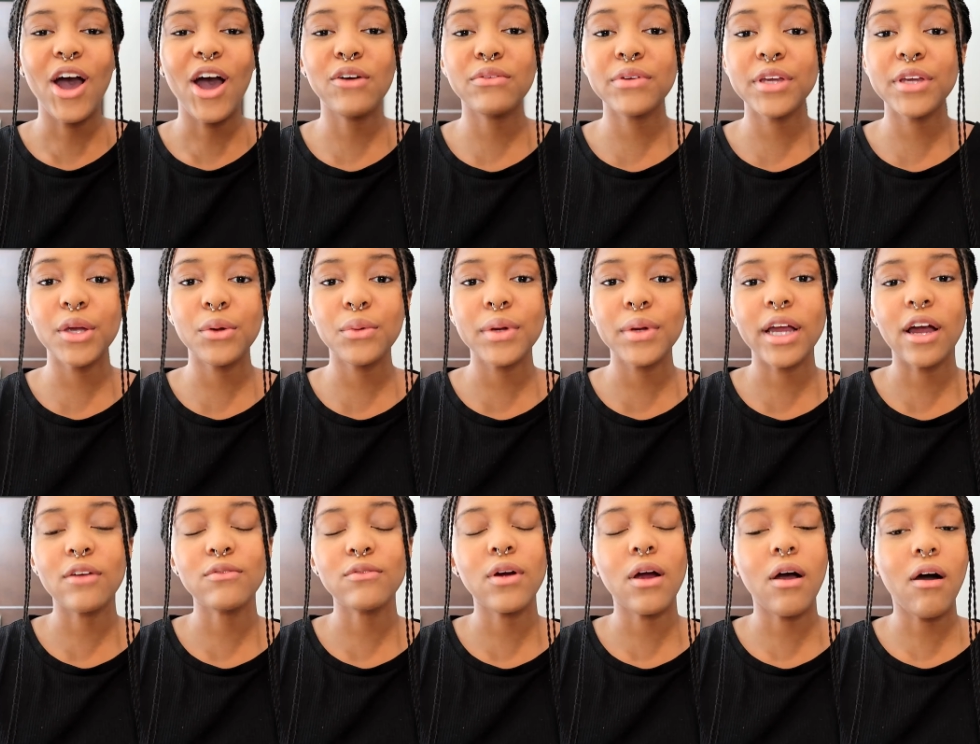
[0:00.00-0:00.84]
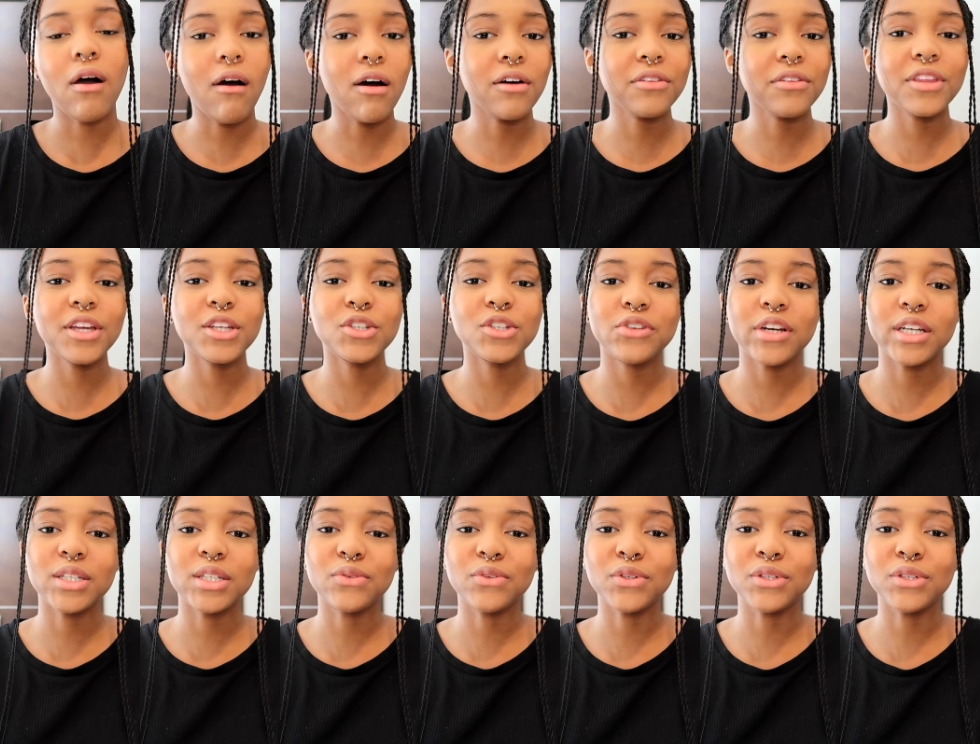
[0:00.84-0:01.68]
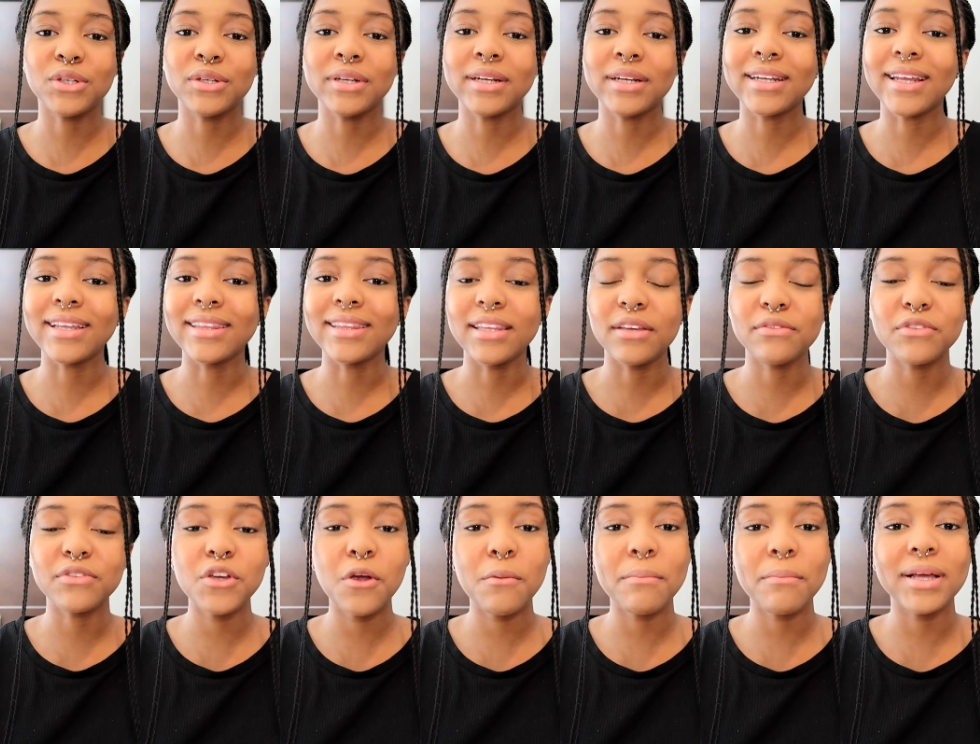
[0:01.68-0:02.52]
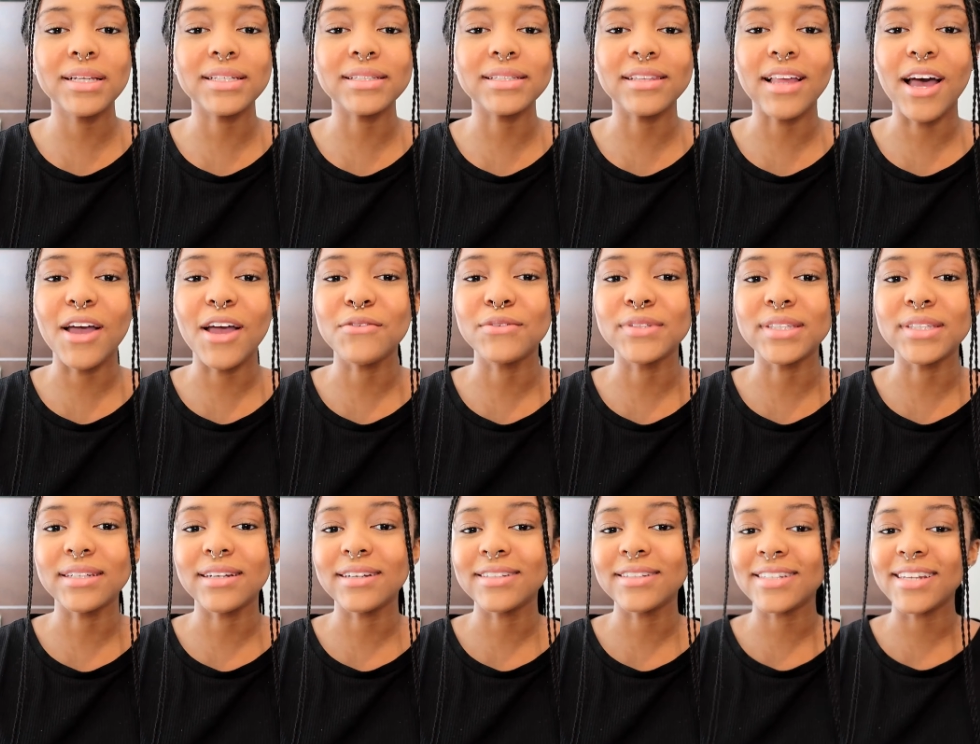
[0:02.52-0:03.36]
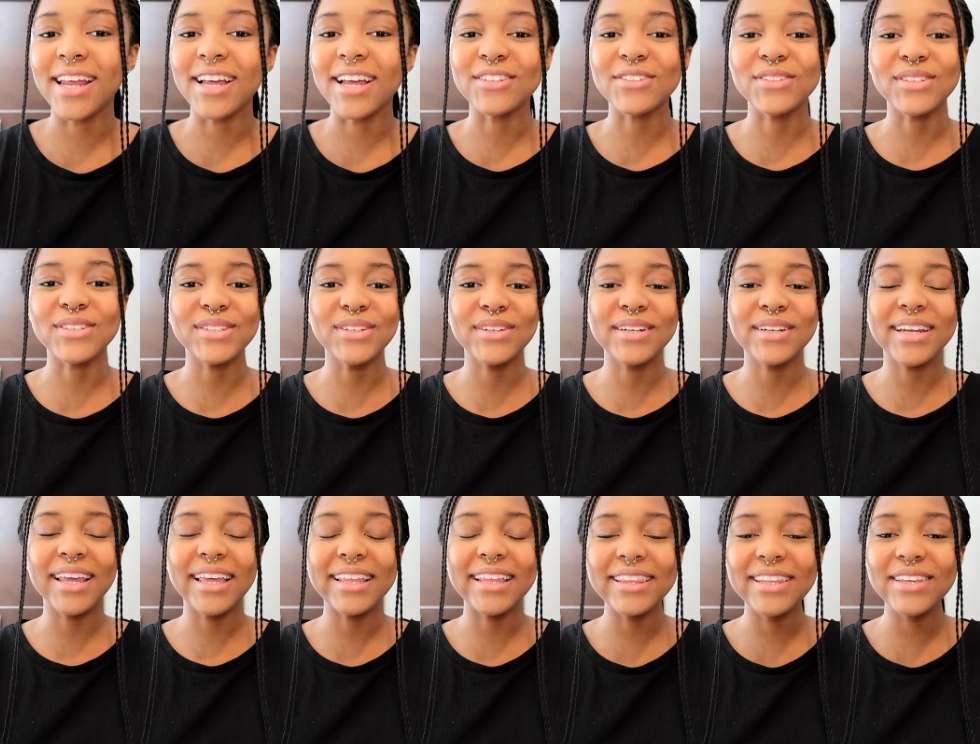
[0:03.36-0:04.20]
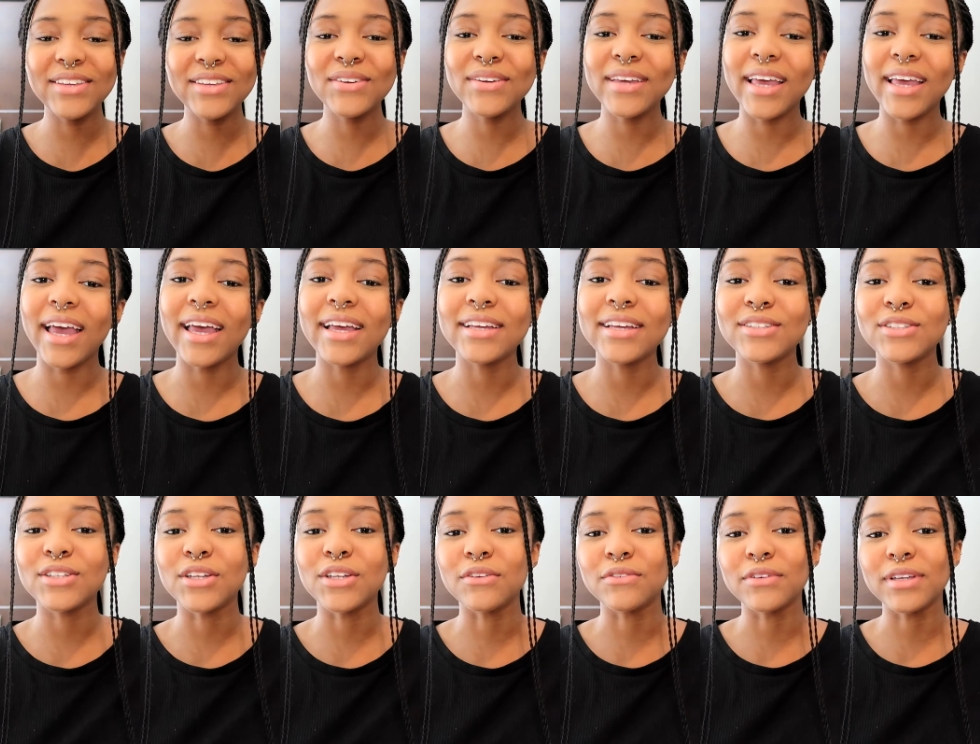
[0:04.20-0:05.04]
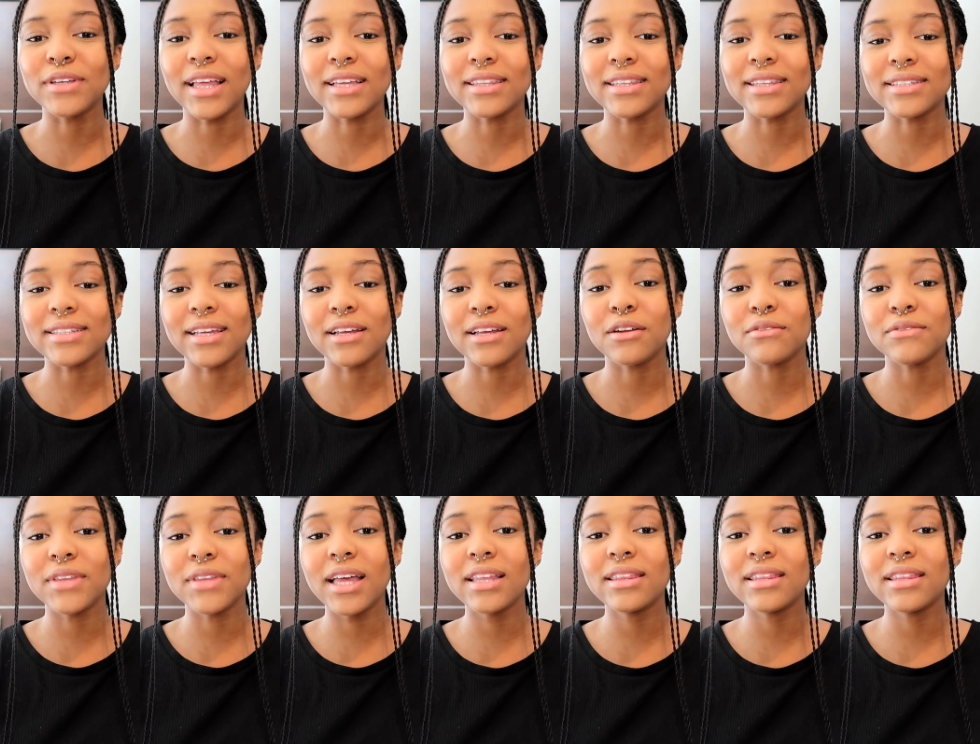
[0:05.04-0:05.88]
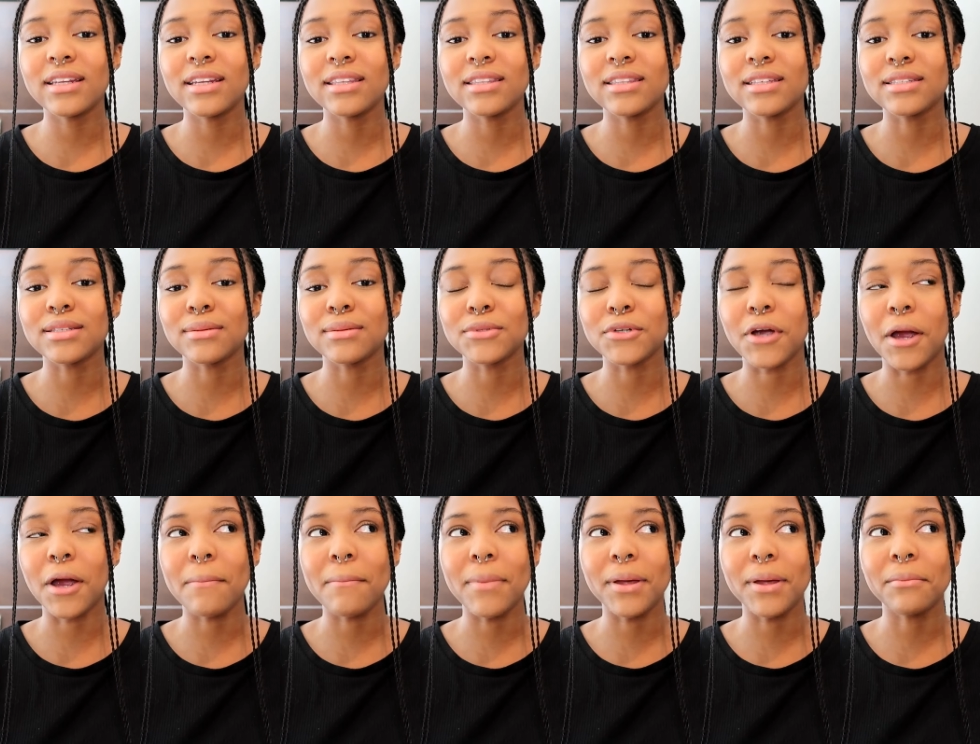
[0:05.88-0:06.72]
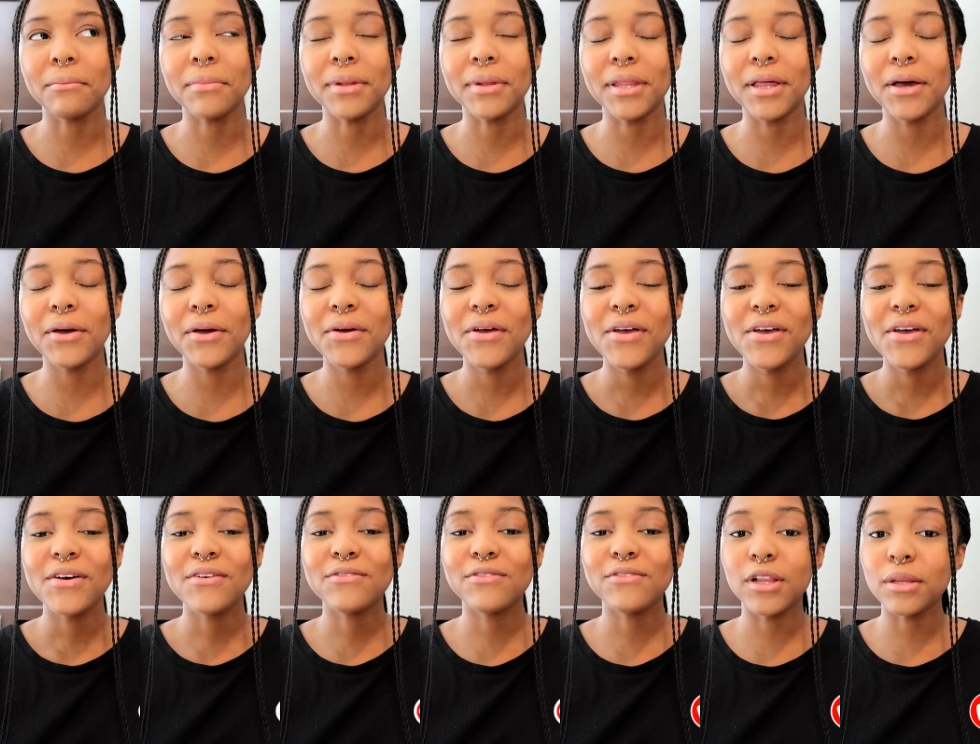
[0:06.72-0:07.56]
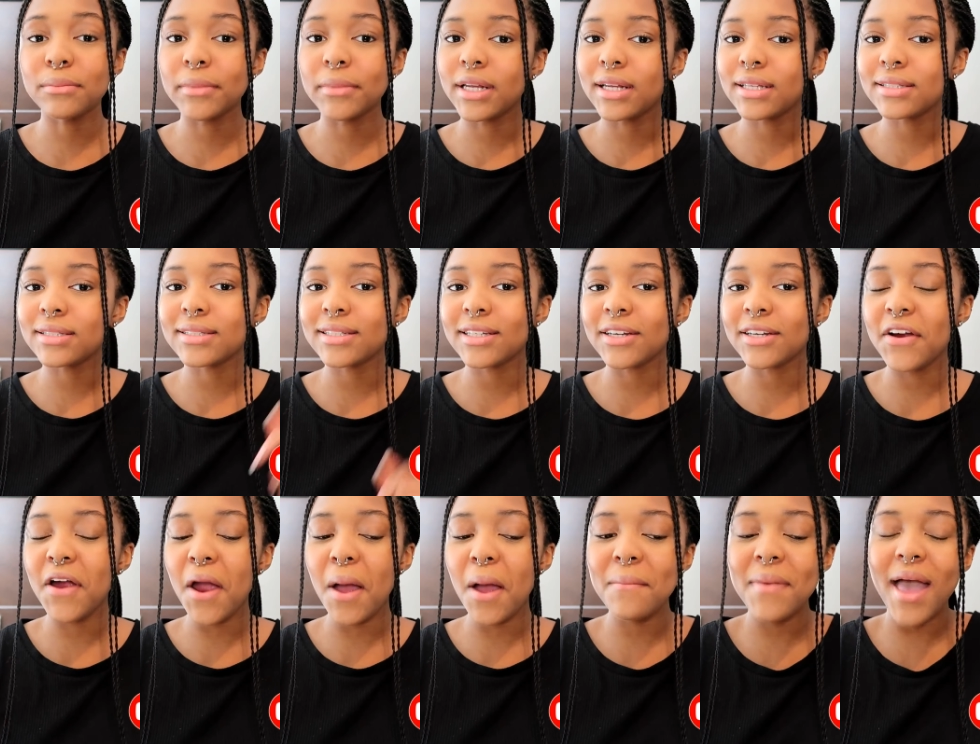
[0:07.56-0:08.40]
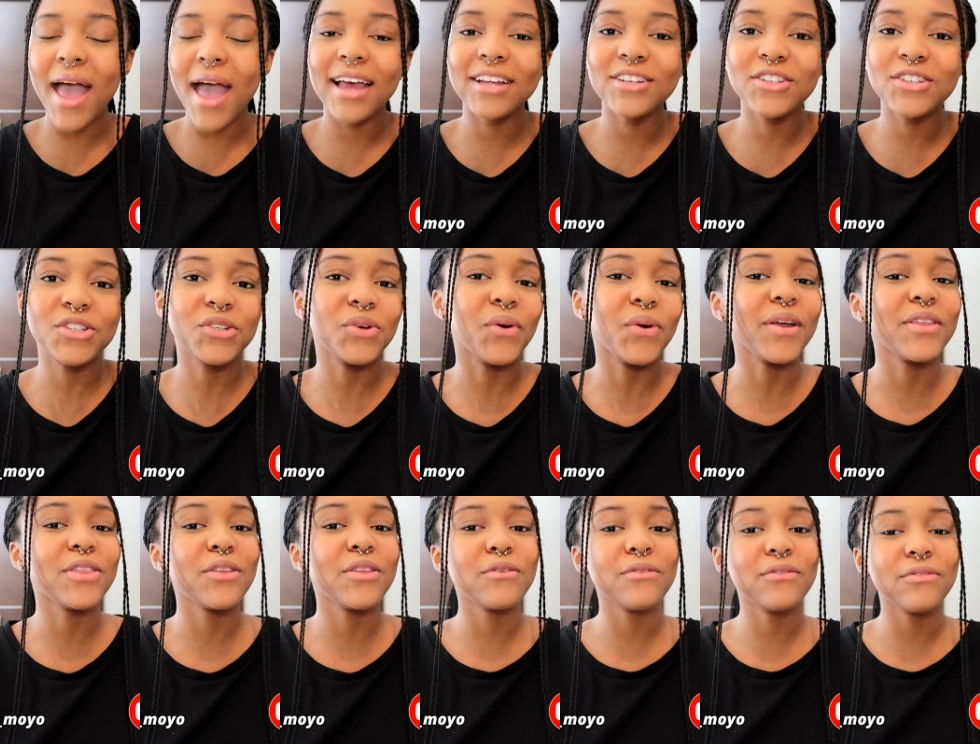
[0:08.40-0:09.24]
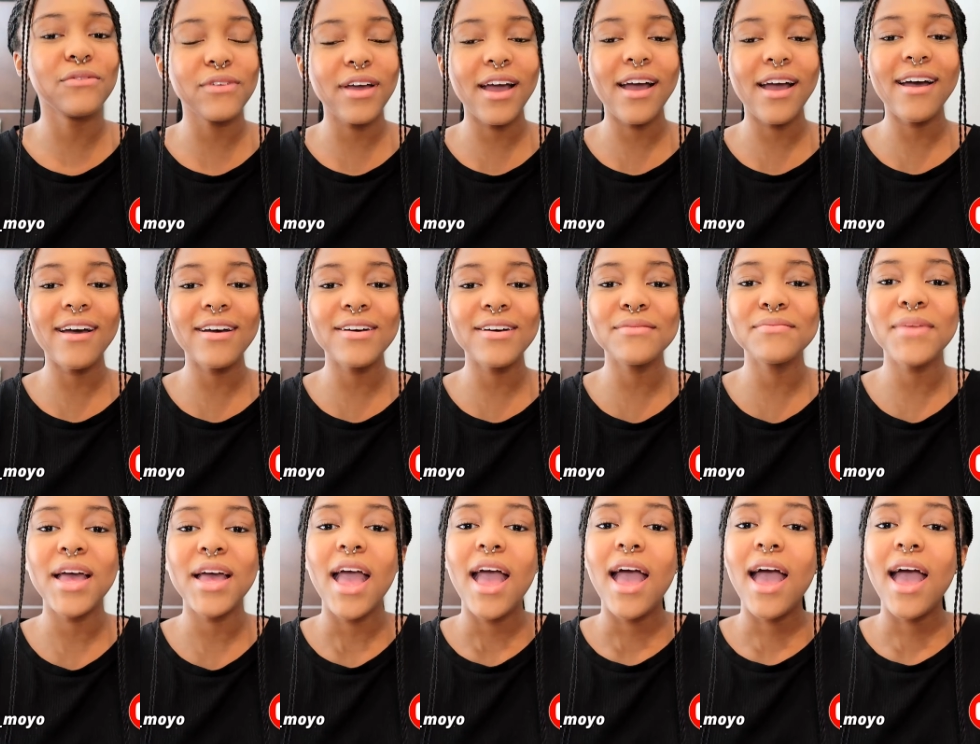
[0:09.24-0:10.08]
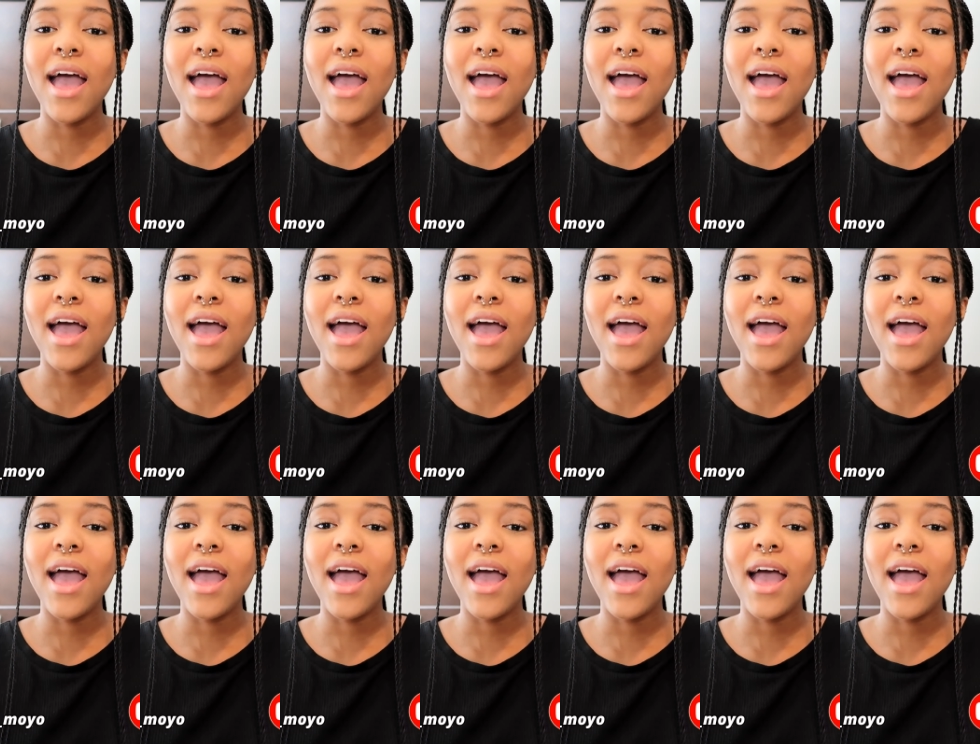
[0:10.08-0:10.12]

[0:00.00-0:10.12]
Over here we cover all things transfer student and living your best life as an international student in the UK. So if you like the sound of that, then hit the subscribe button below, follow me on Instagram, and join the fam!